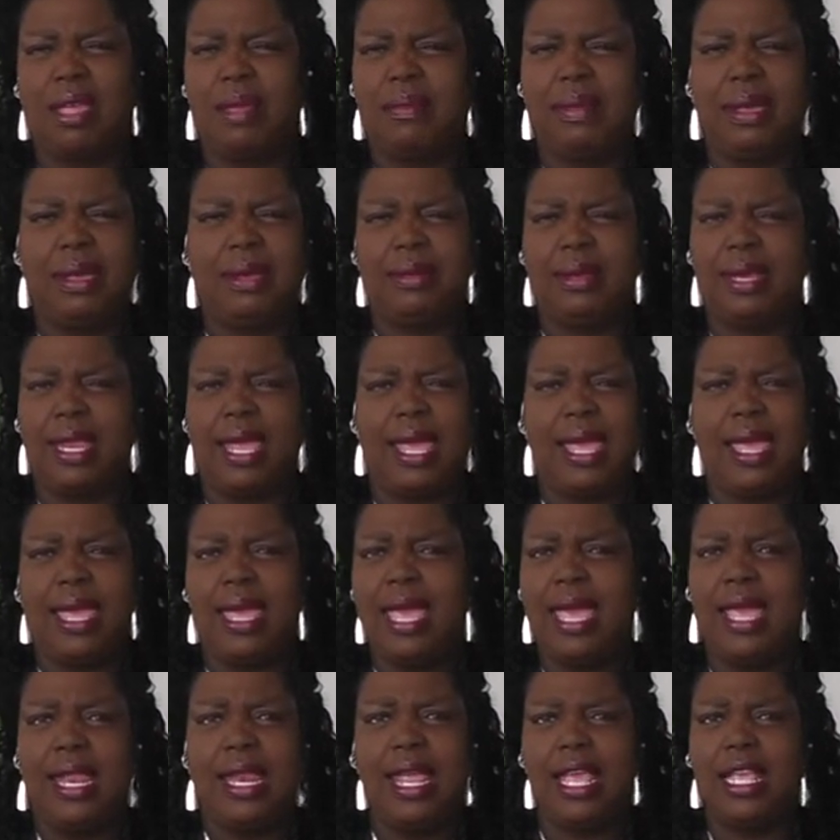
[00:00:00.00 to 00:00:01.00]
Come on now.
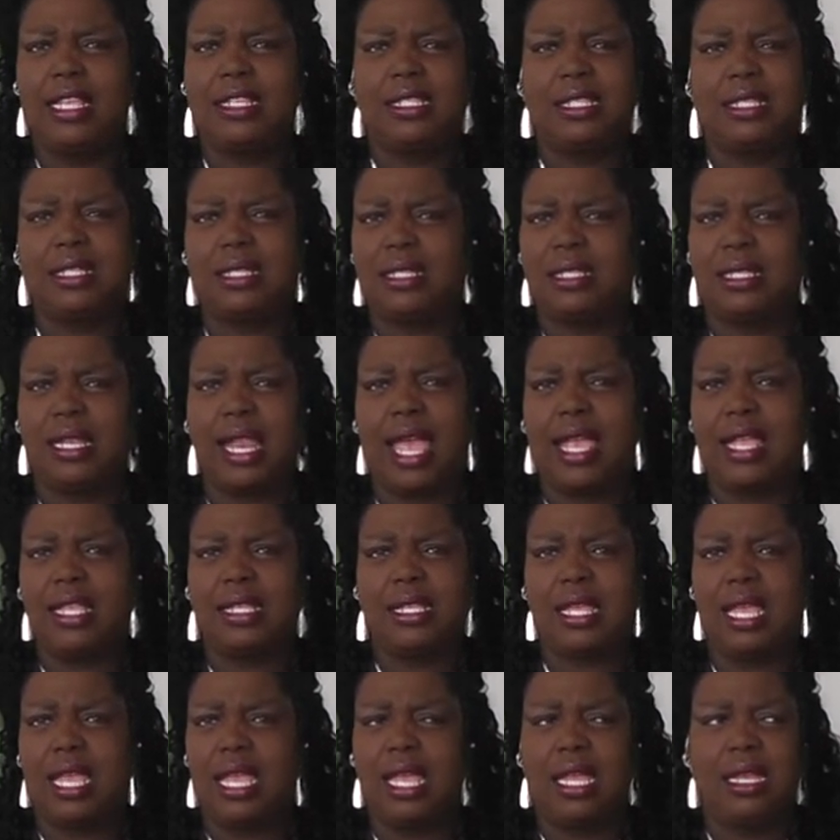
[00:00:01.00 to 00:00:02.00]
That's like
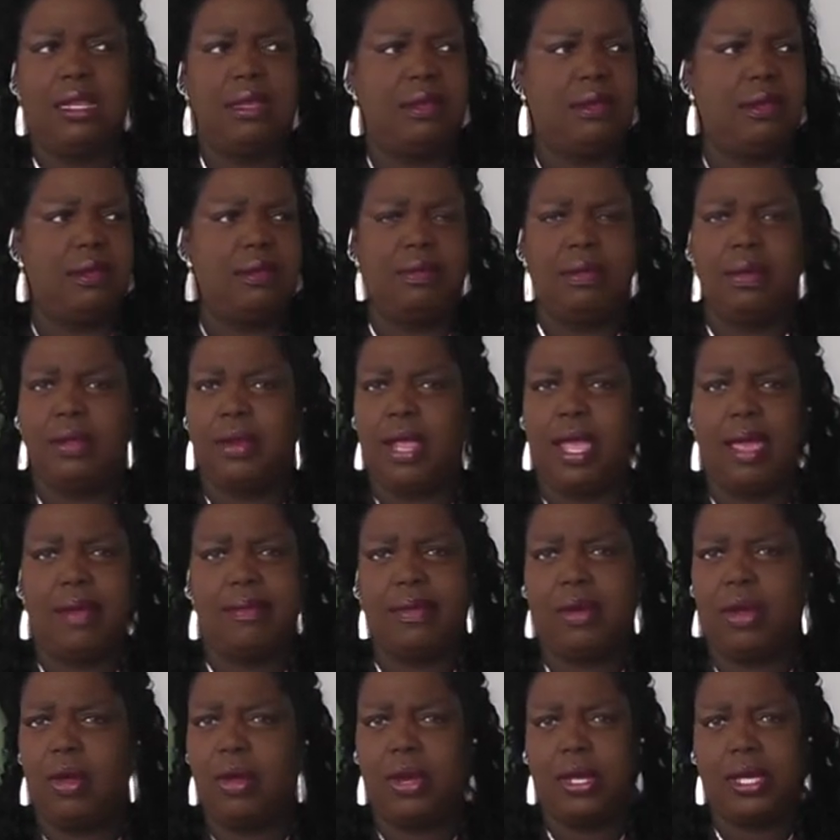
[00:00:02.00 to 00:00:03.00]
saying, do you want to
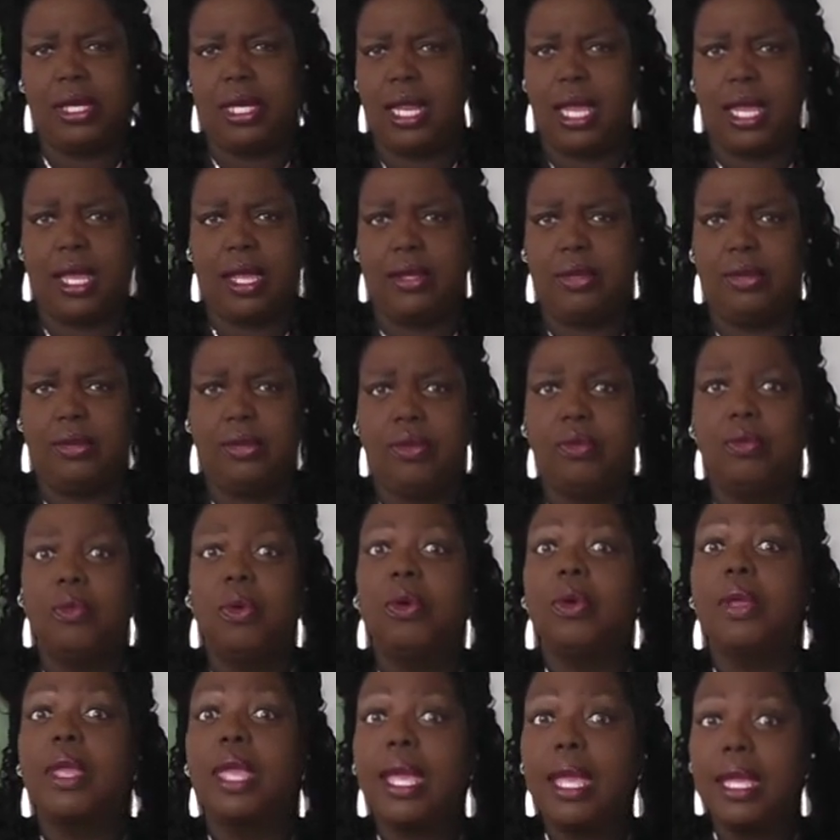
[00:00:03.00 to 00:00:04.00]
have a heart attack or do you
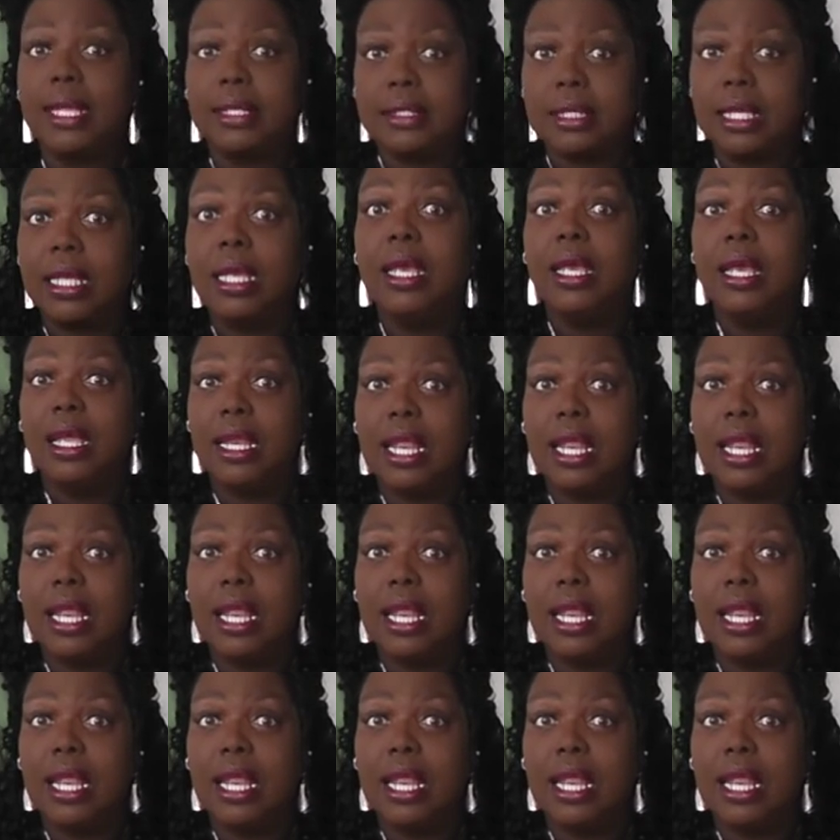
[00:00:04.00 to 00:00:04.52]
want cancer?